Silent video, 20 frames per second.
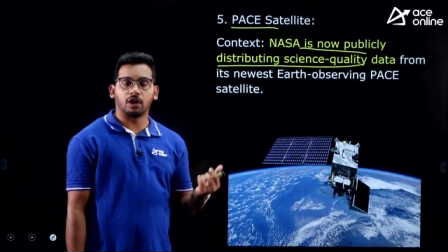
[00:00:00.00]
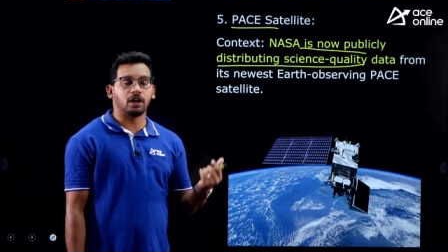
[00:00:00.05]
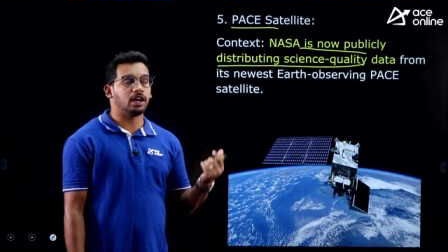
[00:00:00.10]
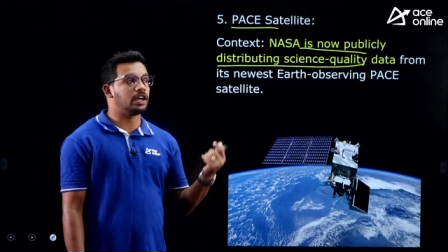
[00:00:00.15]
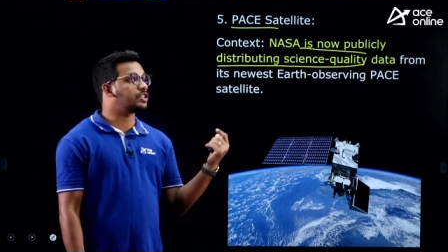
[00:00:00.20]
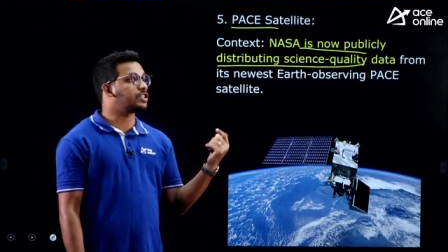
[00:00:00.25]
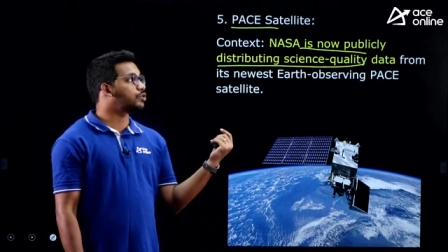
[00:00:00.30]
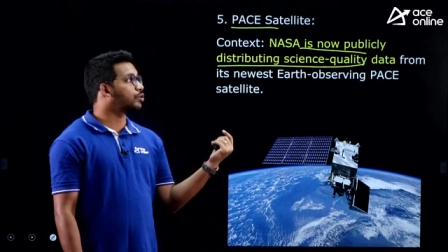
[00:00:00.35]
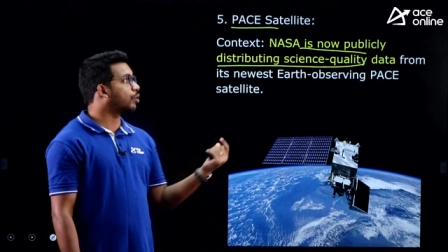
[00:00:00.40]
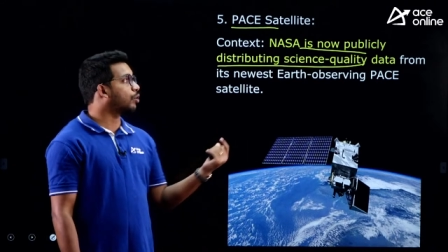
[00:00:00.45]

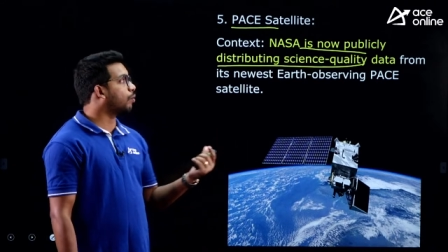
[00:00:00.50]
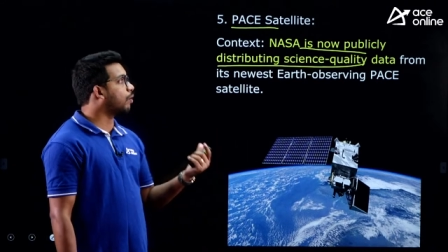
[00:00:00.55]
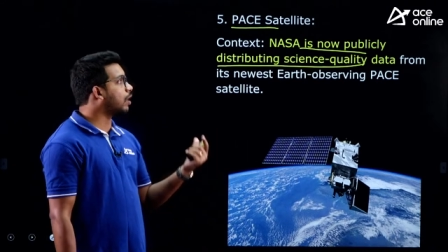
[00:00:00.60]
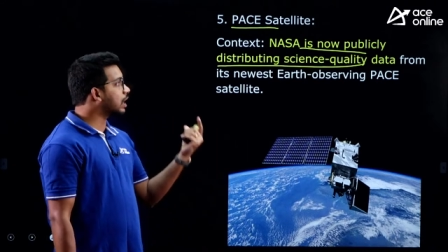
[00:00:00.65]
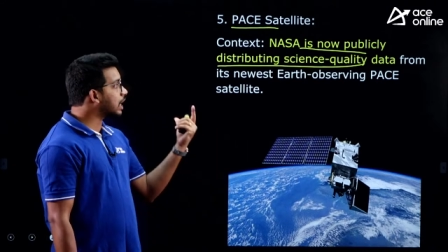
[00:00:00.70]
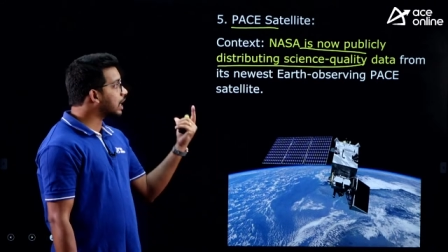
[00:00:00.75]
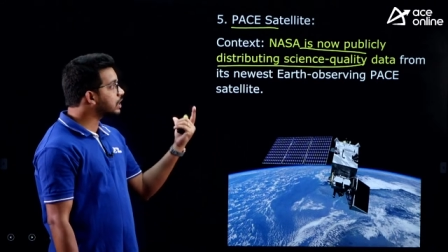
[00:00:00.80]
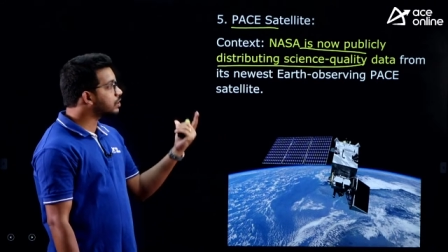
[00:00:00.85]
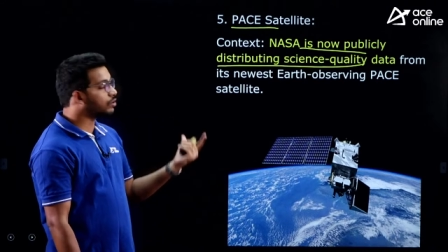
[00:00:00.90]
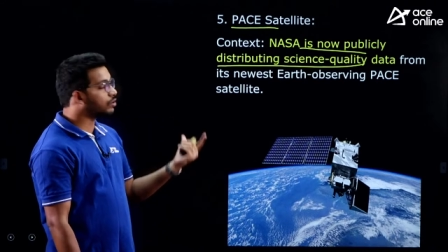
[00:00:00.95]
let us know
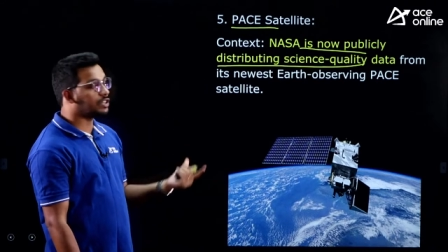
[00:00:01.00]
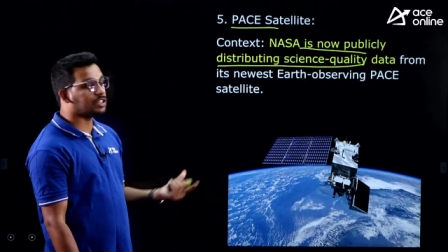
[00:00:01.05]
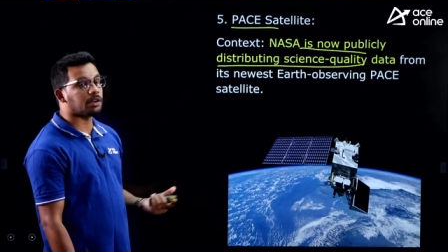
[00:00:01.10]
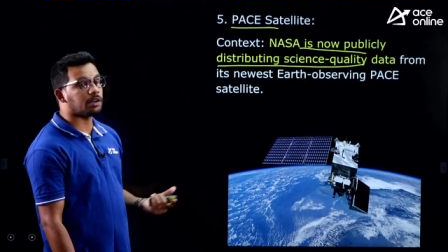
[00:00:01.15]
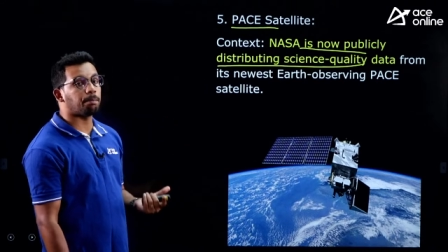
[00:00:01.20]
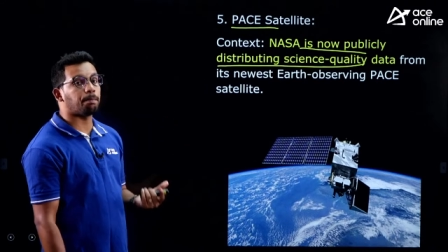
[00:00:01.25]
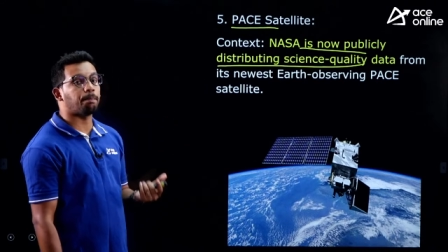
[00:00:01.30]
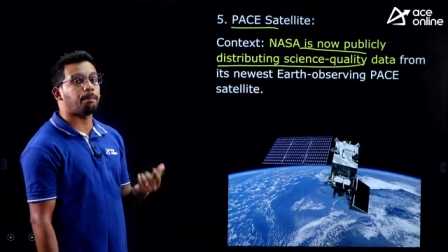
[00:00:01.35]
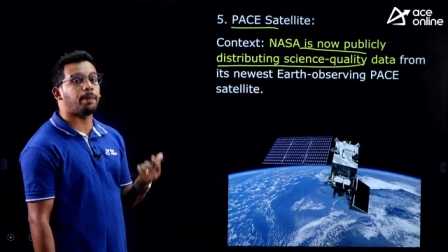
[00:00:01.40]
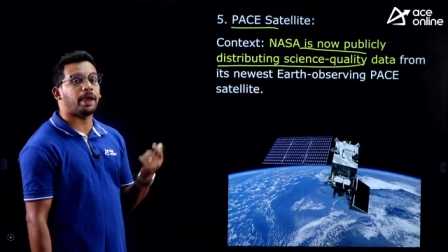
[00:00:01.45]
what actually is
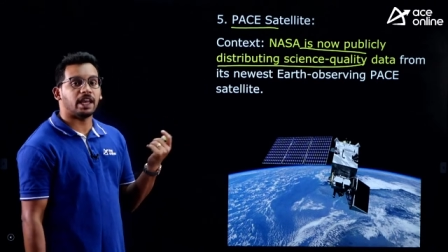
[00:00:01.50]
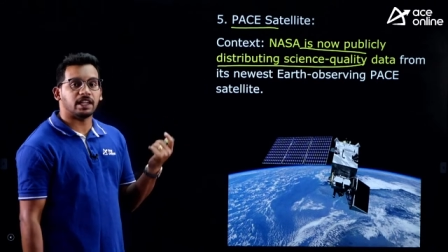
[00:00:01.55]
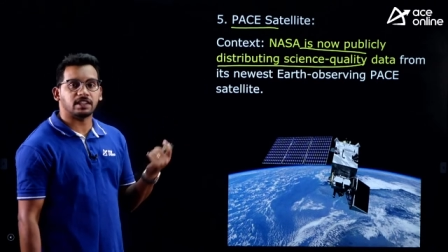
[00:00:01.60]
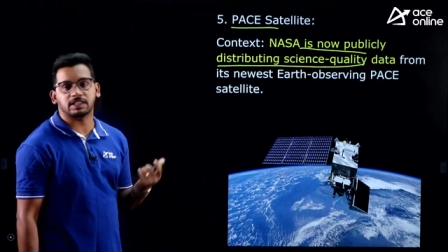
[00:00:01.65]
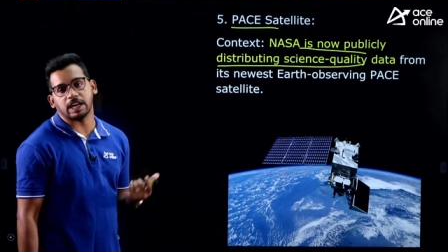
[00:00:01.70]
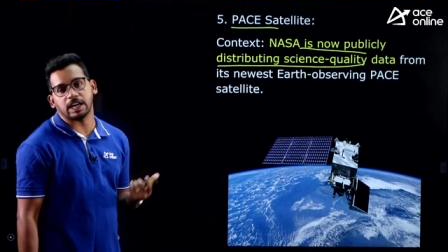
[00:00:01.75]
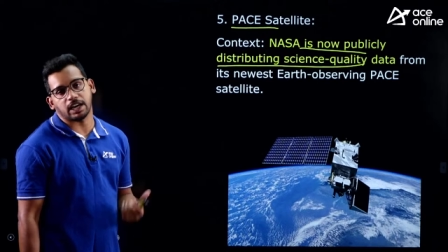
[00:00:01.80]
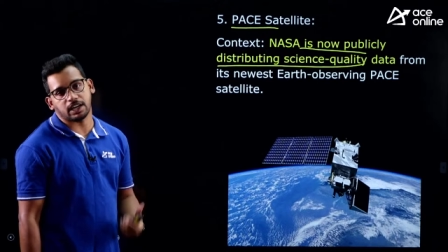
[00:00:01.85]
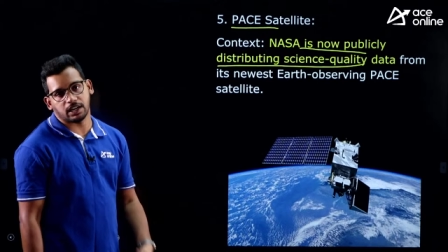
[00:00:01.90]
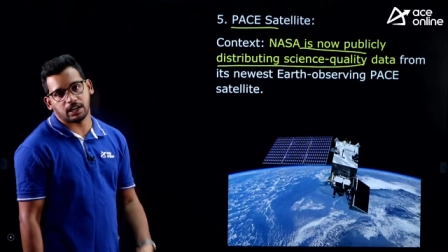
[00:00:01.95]
a PACE
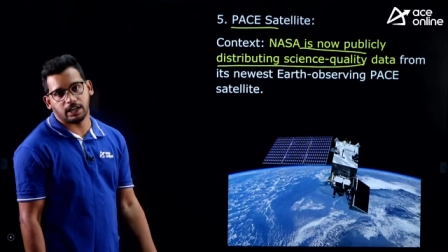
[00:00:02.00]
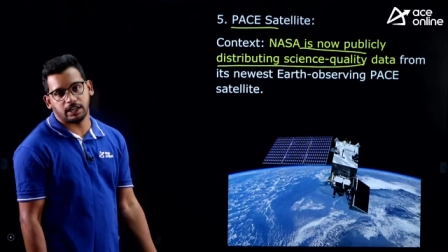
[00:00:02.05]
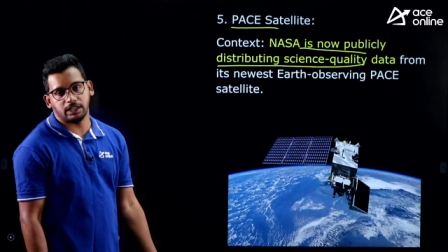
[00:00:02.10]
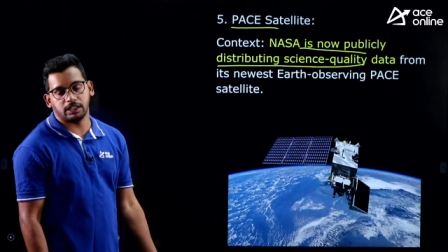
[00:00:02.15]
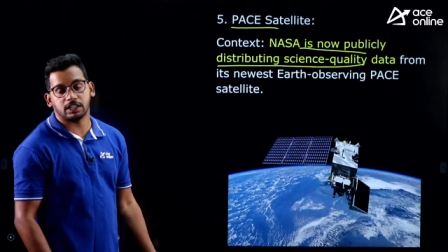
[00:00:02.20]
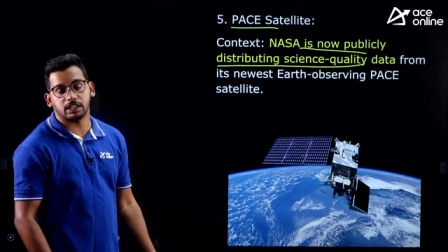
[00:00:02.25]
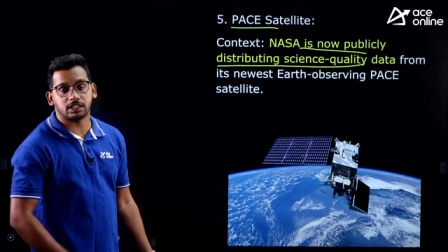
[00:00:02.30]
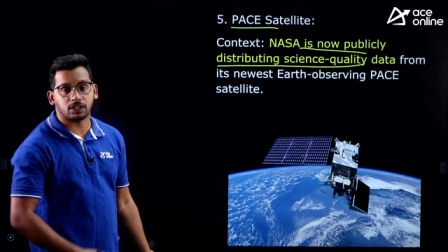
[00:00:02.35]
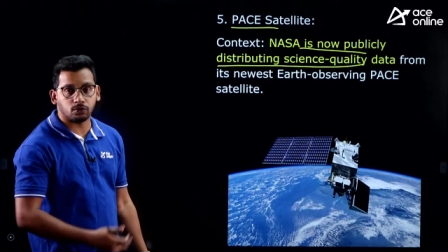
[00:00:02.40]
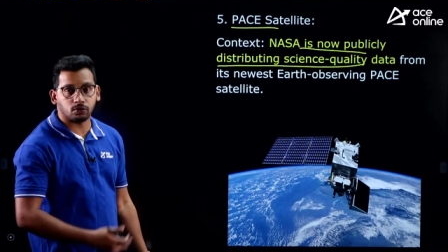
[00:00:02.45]
satellite,
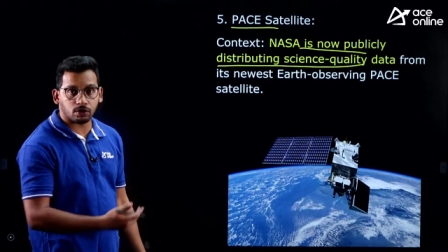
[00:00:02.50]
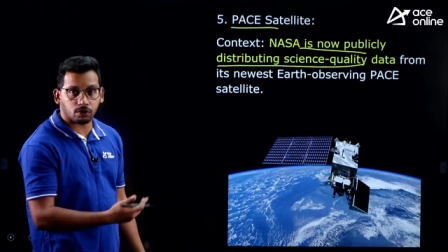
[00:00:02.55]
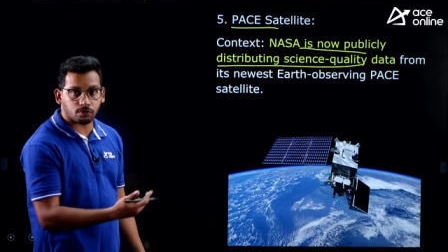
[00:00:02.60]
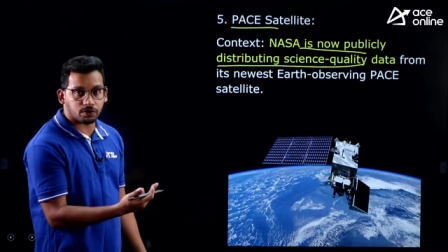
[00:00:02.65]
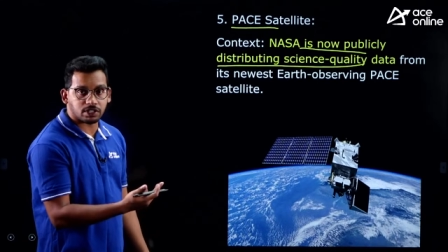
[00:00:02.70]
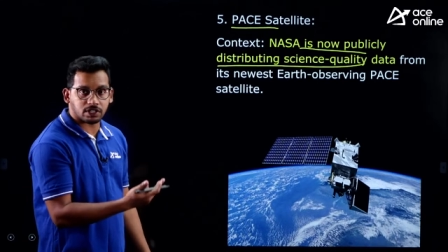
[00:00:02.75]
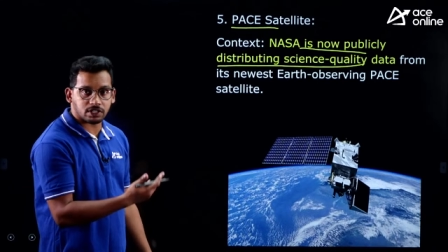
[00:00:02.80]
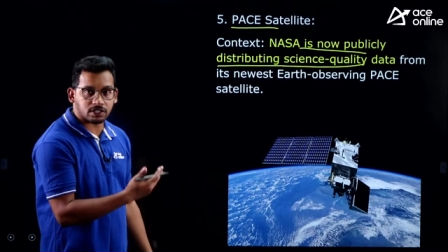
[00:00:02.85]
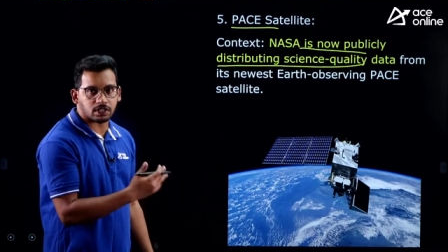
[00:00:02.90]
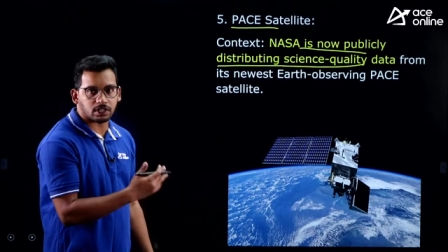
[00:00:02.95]
that is how the
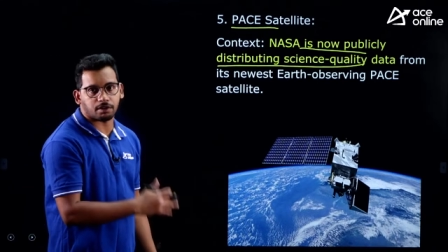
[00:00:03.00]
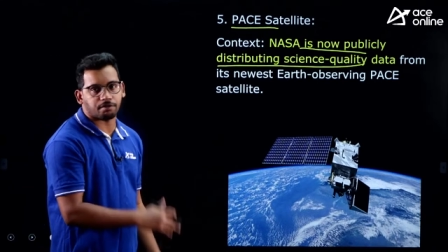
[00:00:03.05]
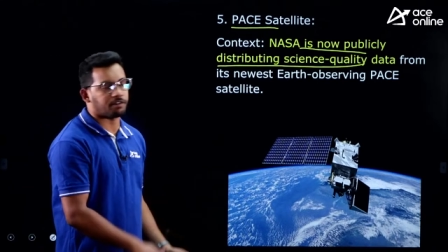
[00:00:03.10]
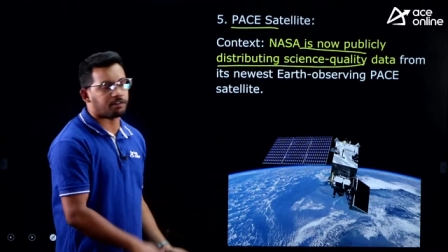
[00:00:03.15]
questions are